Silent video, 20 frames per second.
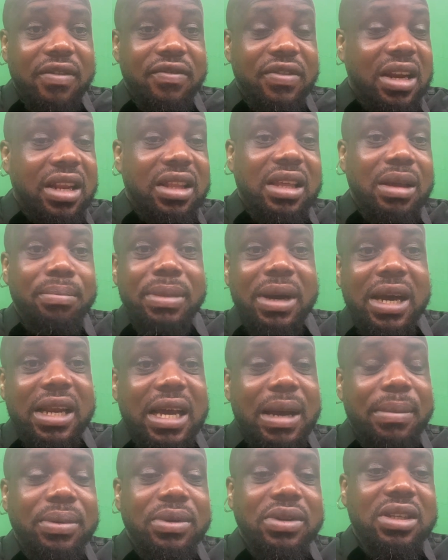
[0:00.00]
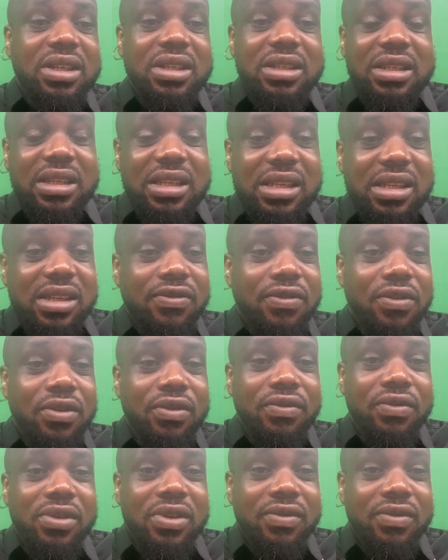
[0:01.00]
anything bad happens, it's easy for it